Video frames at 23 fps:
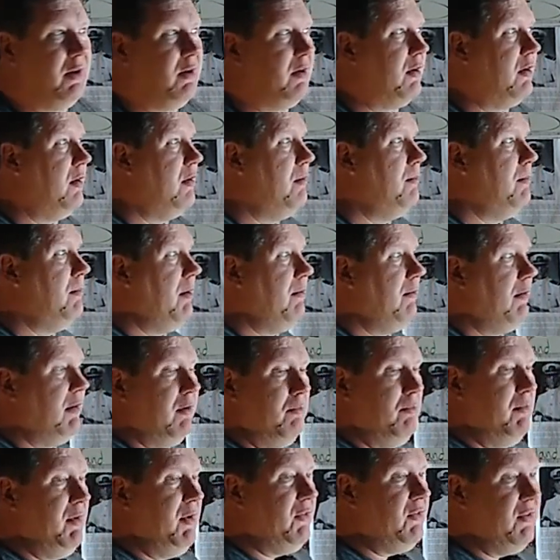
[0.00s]
I don't know. Maybe
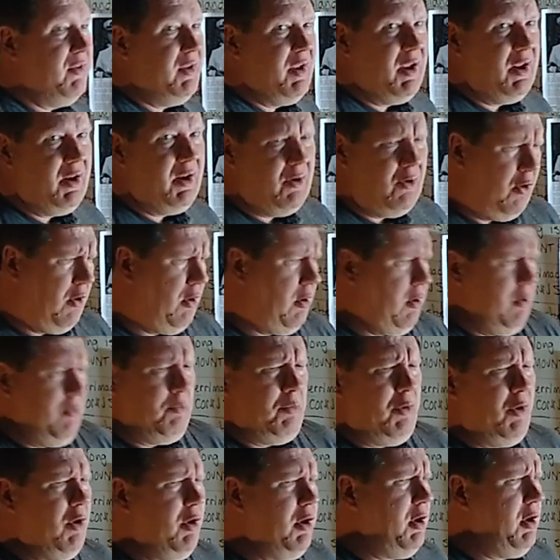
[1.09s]
they're missing that
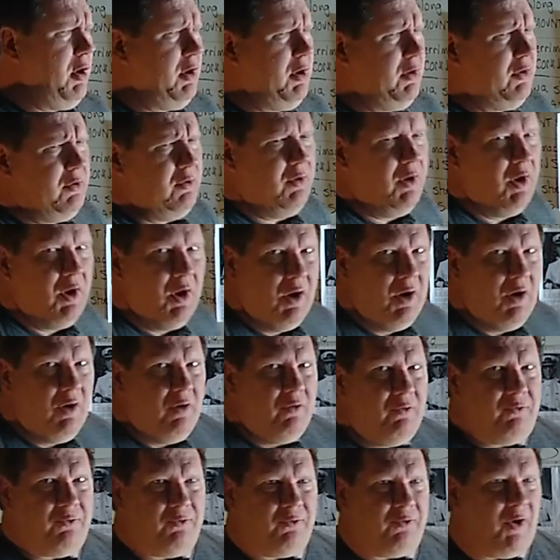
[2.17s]
Harbaugh
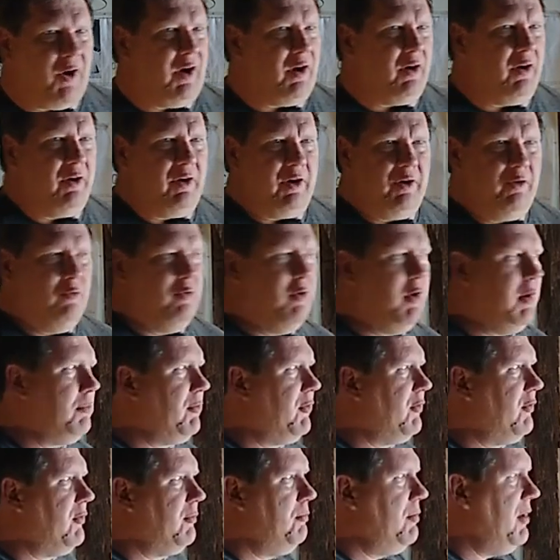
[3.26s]
fire you
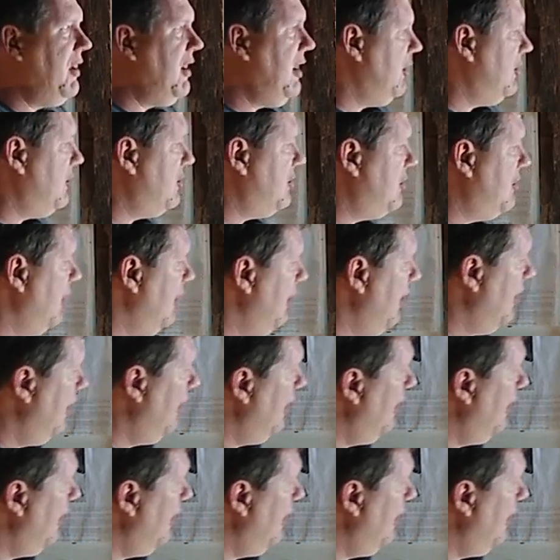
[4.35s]
up speech.